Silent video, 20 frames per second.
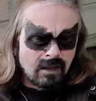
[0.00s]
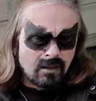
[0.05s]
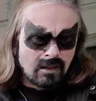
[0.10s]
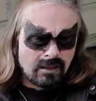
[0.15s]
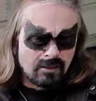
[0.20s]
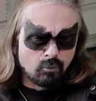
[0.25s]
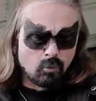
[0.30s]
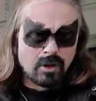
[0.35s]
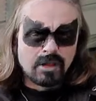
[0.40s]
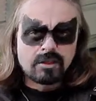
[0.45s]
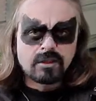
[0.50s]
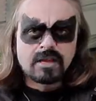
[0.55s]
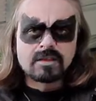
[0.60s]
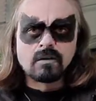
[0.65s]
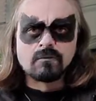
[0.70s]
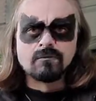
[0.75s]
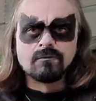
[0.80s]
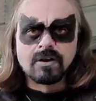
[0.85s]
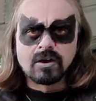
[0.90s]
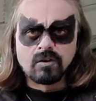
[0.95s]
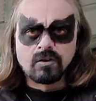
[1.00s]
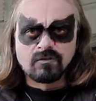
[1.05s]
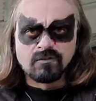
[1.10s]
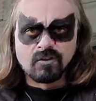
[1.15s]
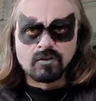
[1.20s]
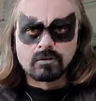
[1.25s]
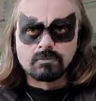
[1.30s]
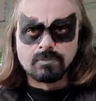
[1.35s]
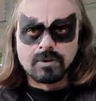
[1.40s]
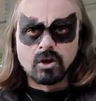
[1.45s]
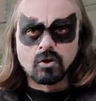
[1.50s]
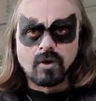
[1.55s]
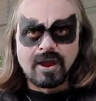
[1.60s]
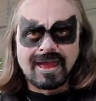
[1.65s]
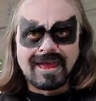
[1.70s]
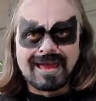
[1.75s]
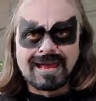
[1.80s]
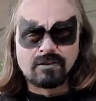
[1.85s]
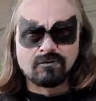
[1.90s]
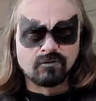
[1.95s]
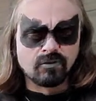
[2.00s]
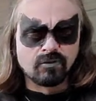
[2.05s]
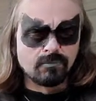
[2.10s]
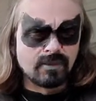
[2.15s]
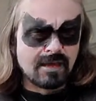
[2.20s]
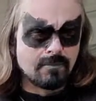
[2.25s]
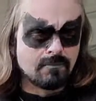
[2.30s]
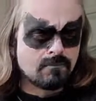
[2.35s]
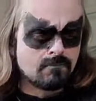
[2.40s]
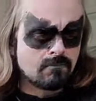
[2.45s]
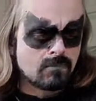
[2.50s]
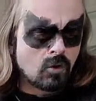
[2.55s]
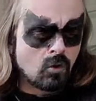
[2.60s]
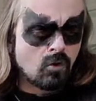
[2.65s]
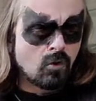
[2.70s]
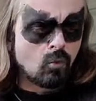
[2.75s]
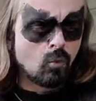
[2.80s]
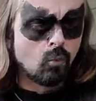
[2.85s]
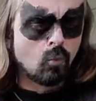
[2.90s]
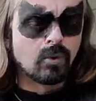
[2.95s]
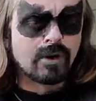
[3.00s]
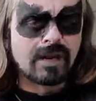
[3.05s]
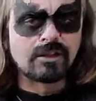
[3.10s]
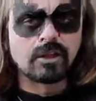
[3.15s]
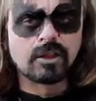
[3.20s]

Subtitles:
I want to say the very first beer I had from them when I